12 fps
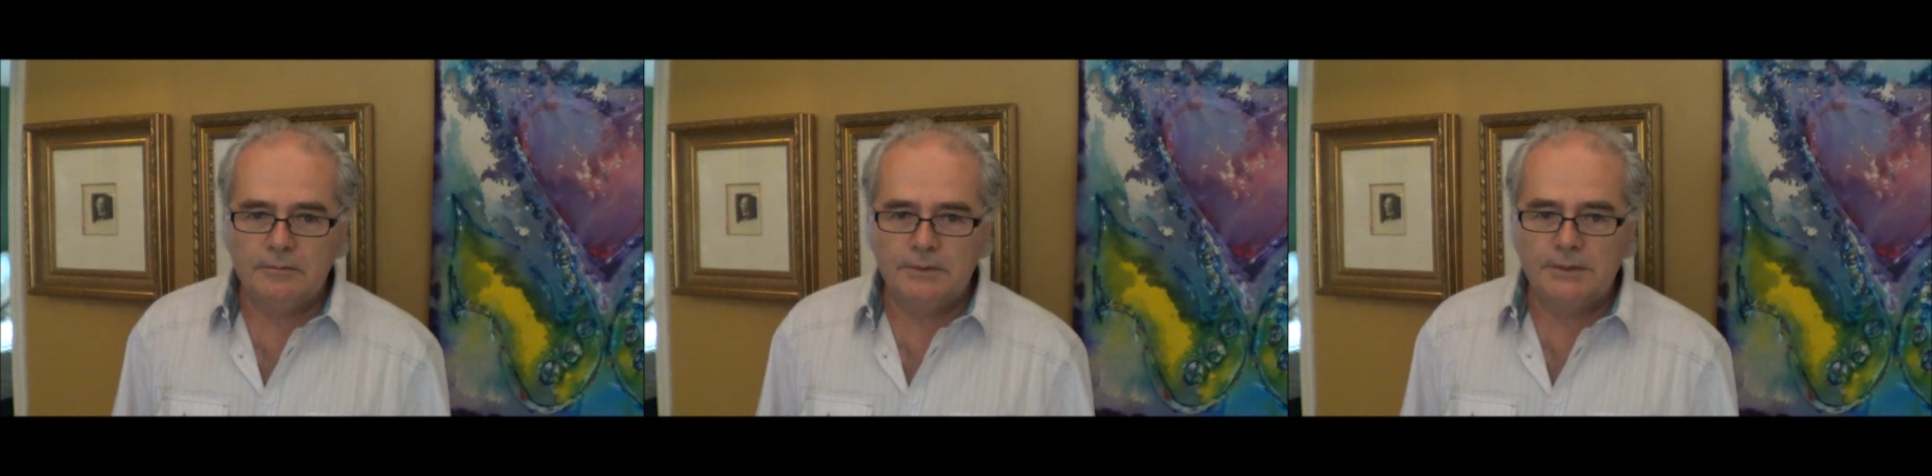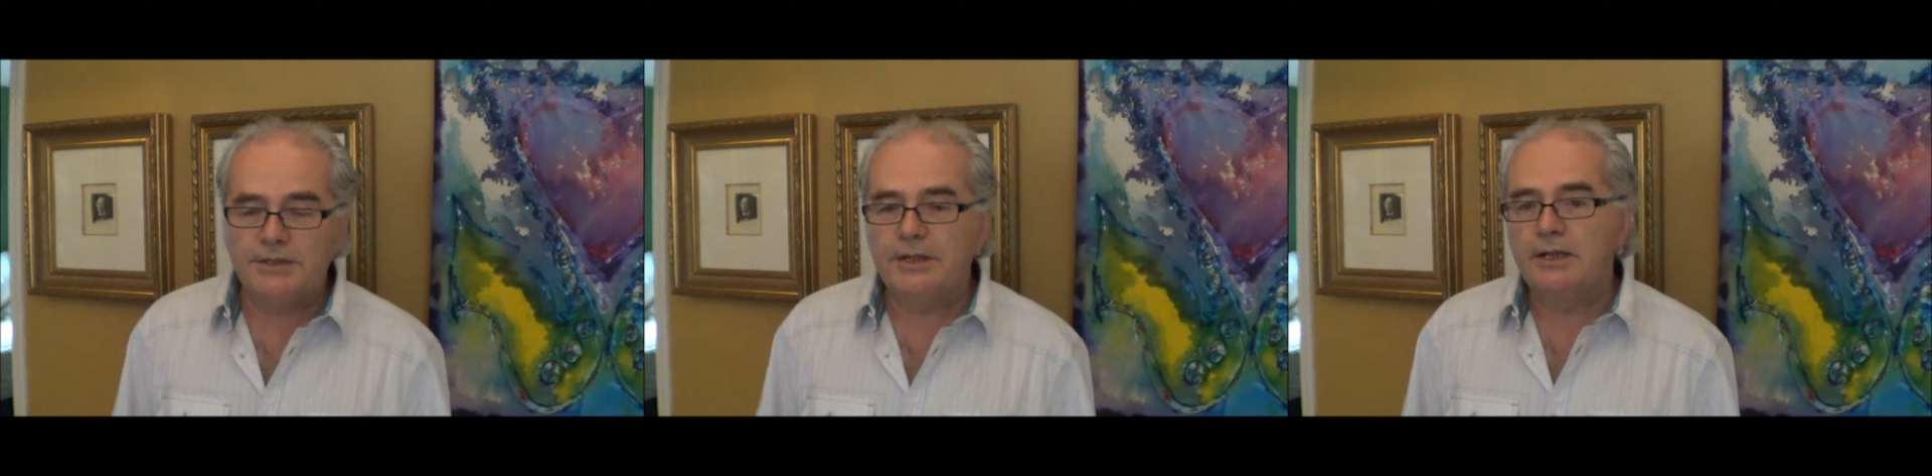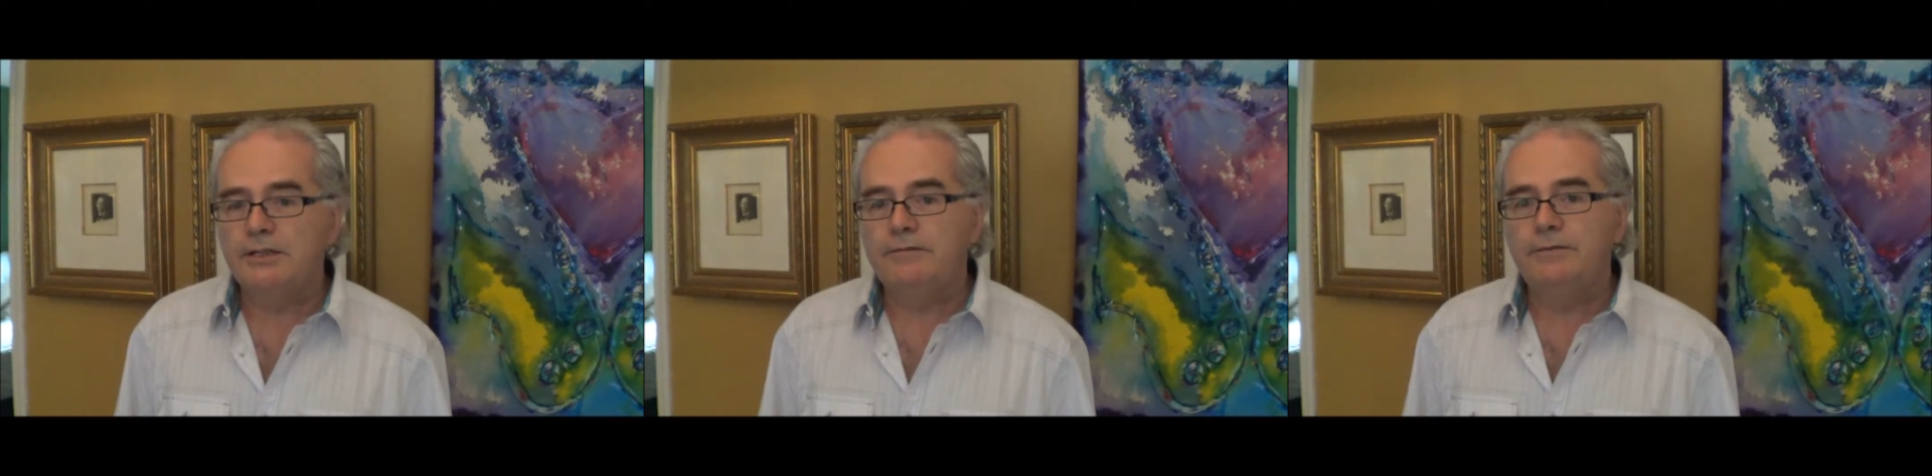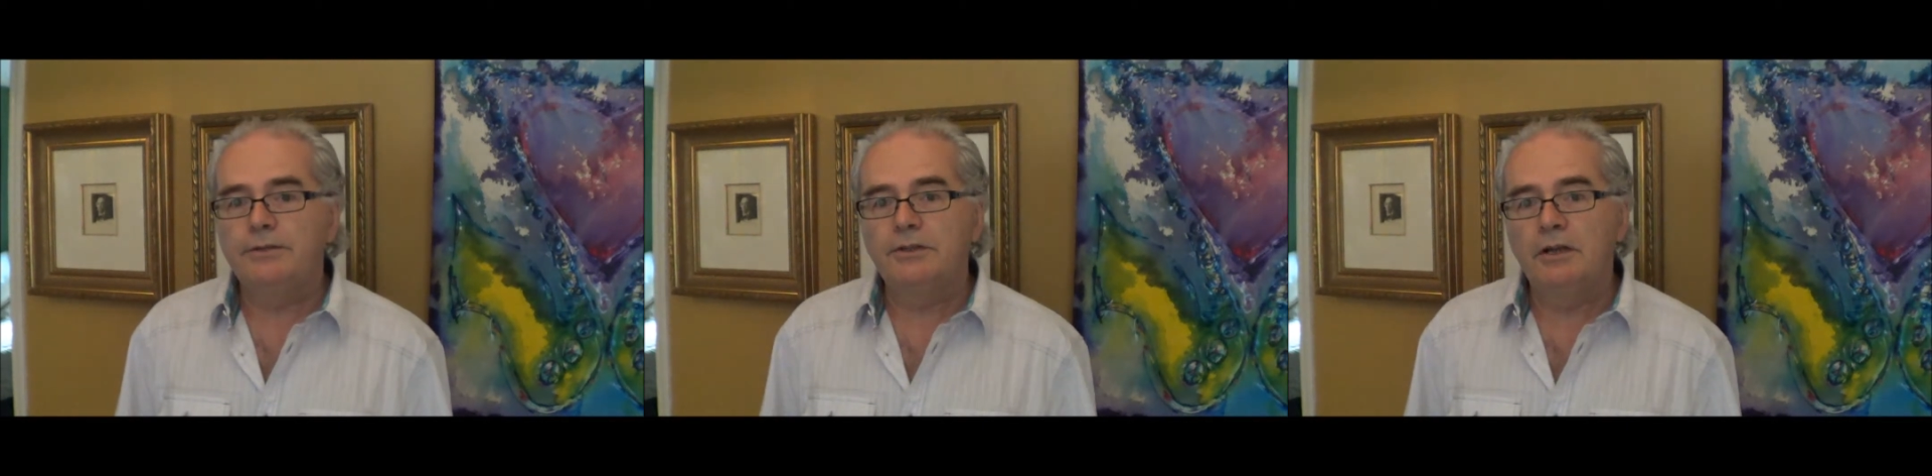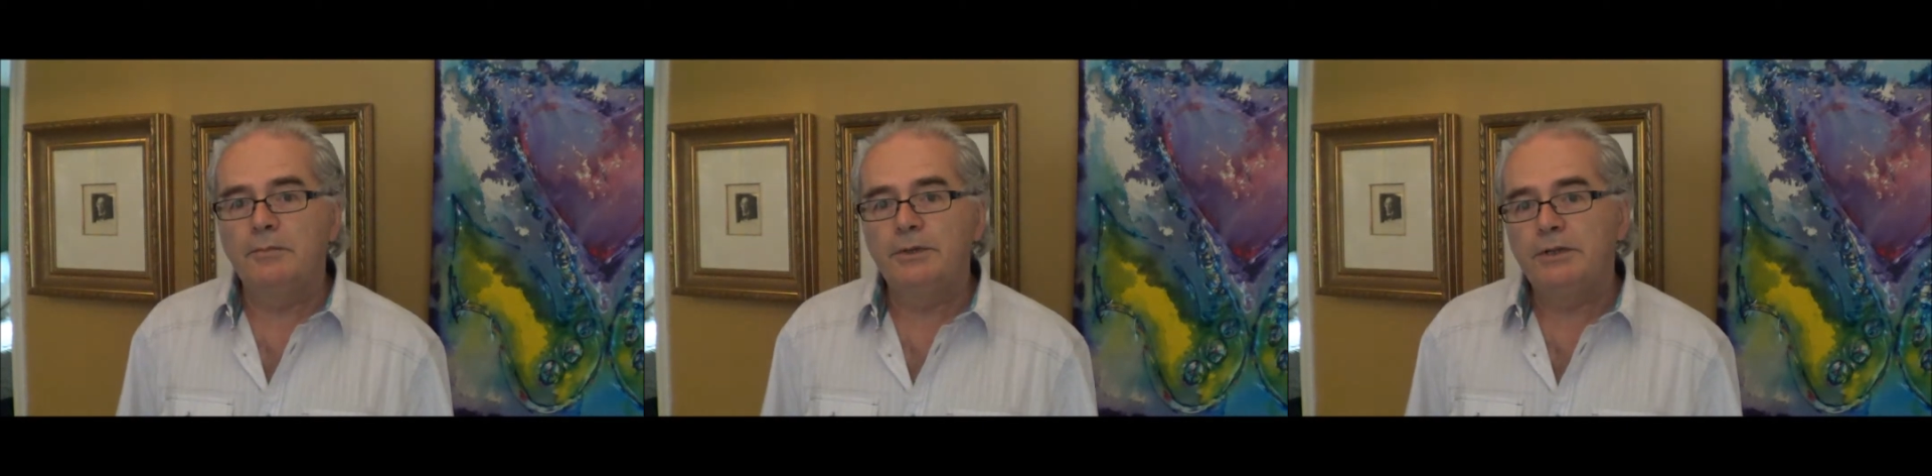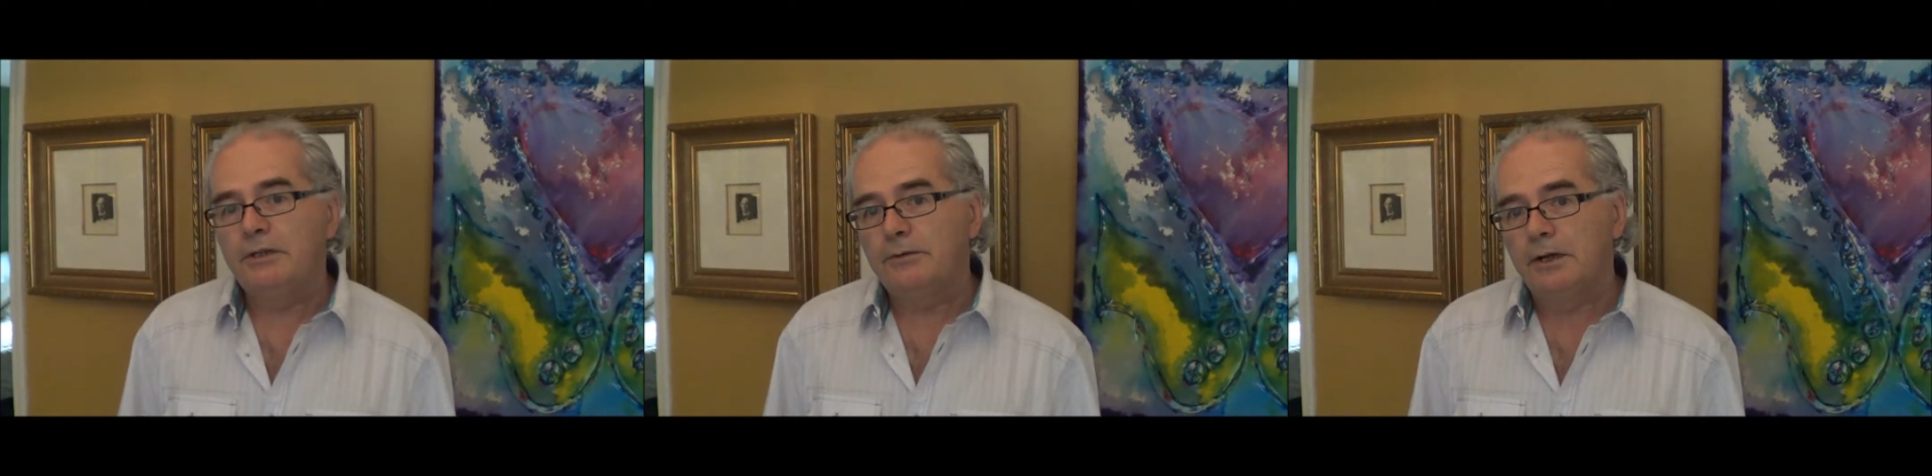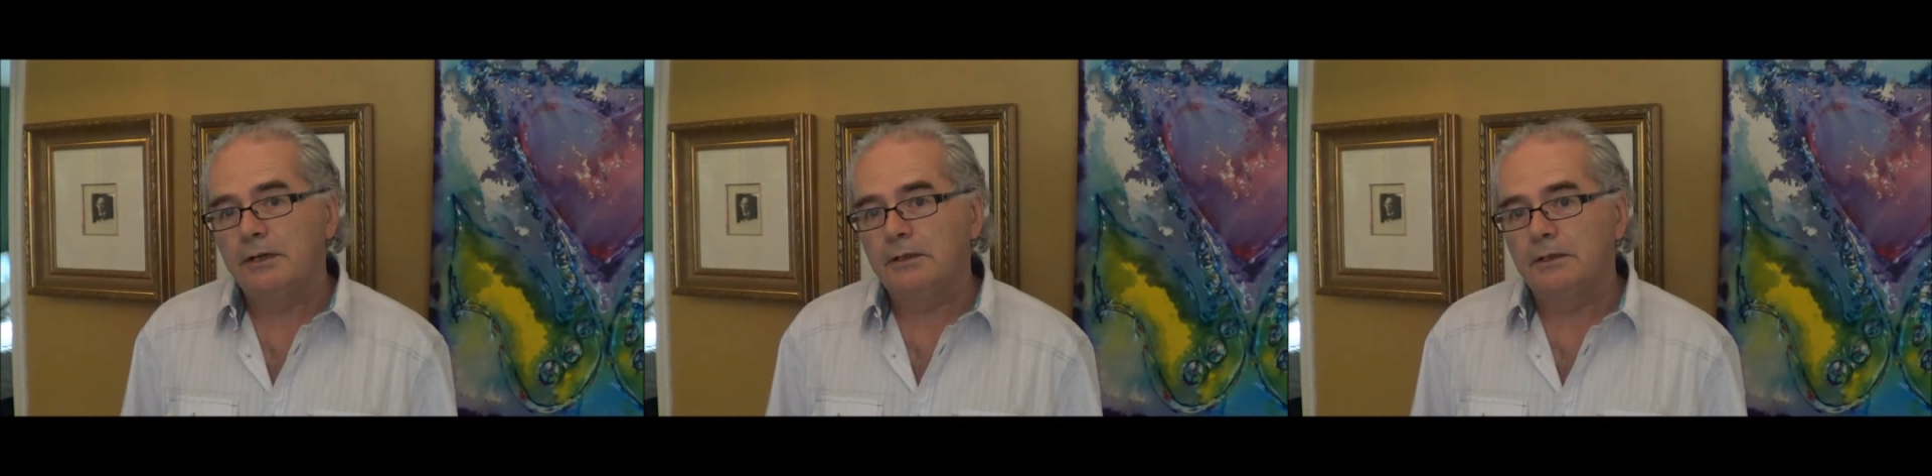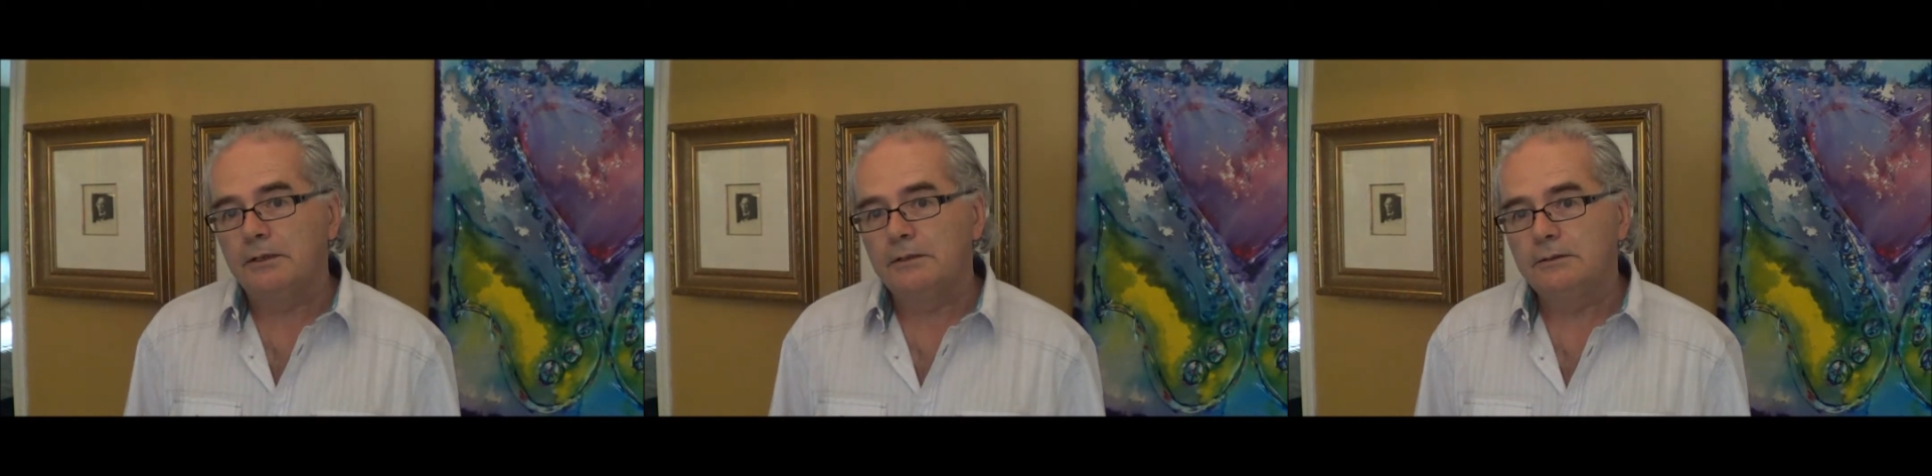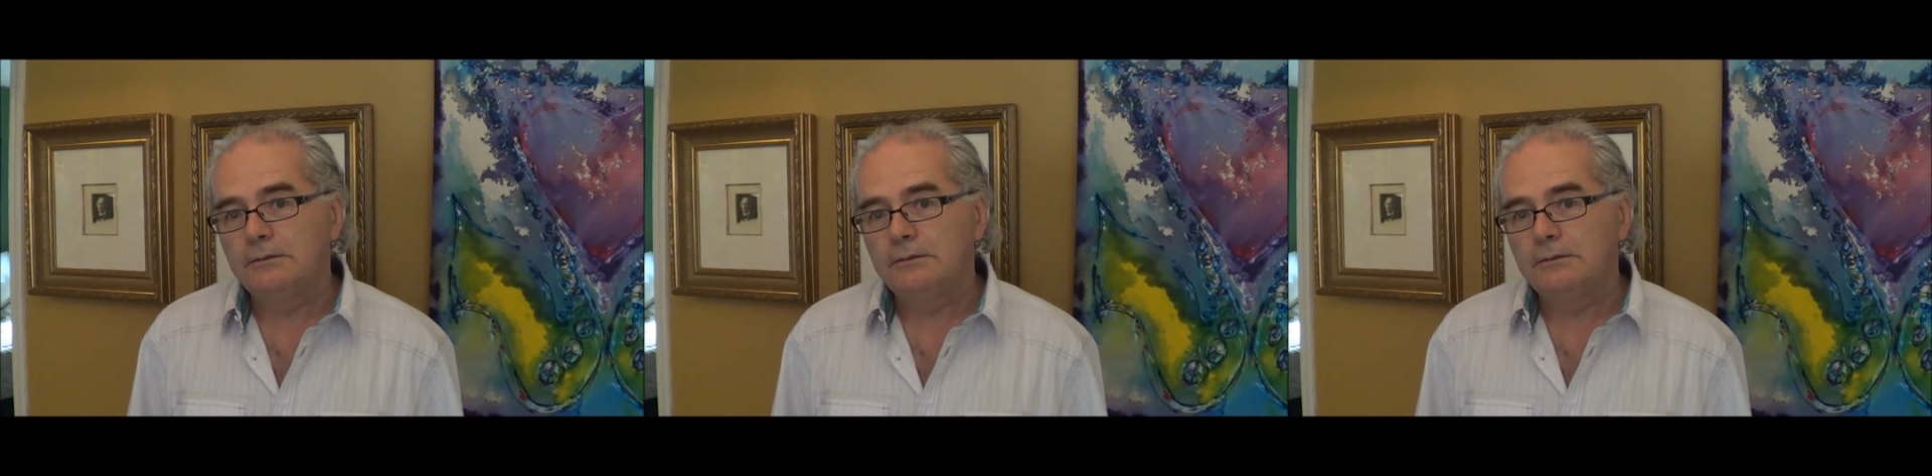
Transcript: the size of your company correctly?